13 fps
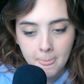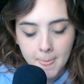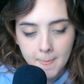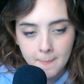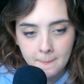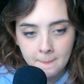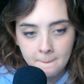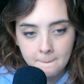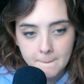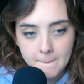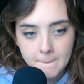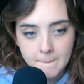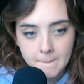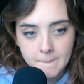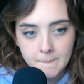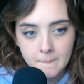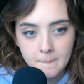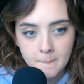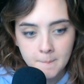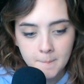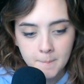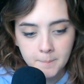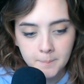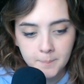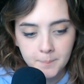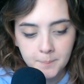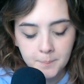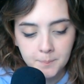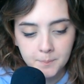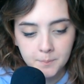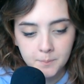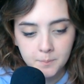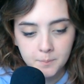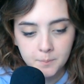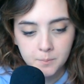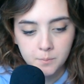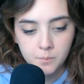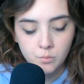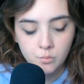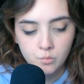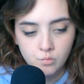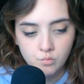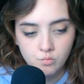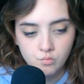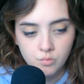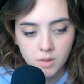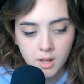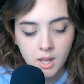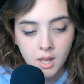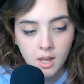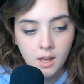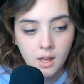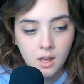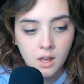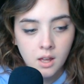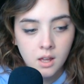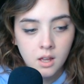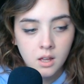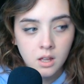No one is speaking in this clip.